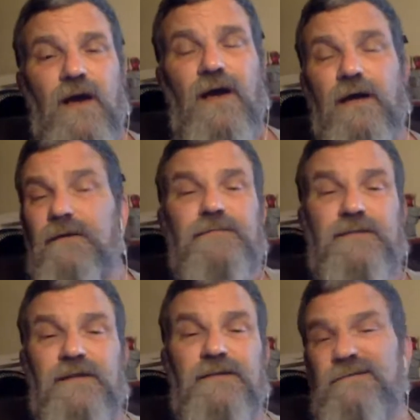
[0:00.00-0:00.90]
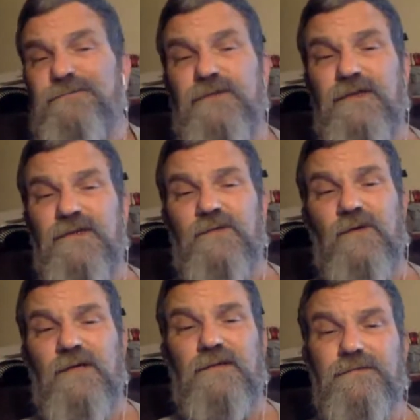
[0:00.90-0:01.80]
because it just
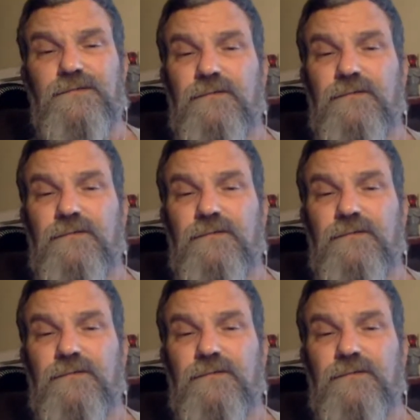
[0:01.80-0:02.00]
wasn't.